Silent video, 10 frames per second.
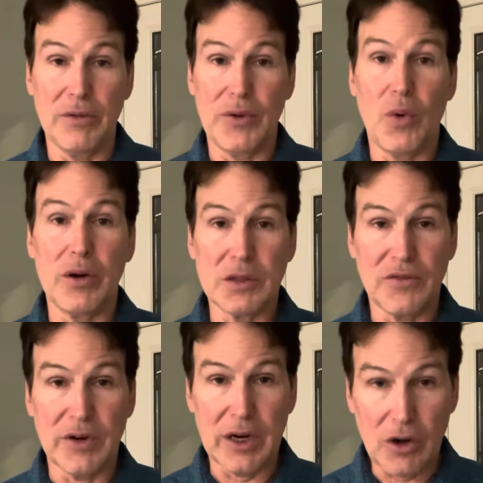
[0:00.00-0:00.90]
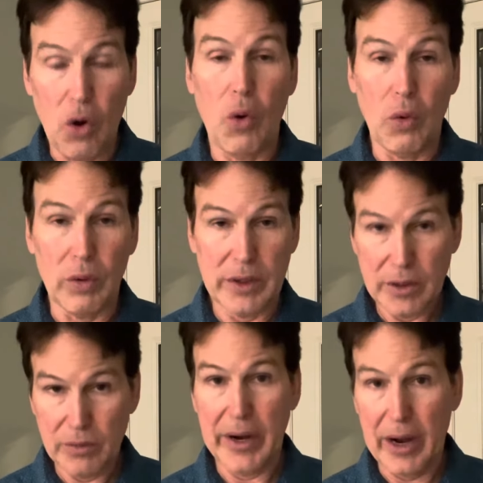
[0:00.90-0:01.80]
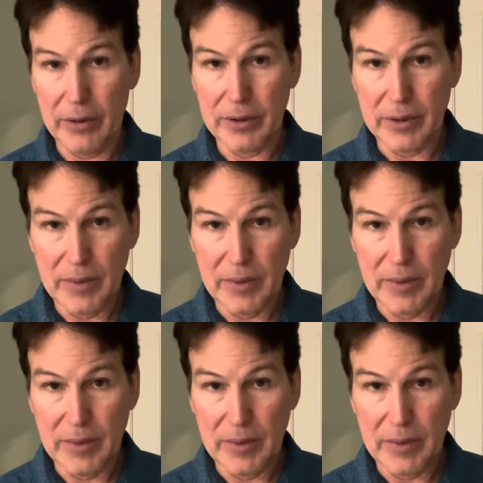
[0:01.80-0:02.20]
the water's very cold year-round.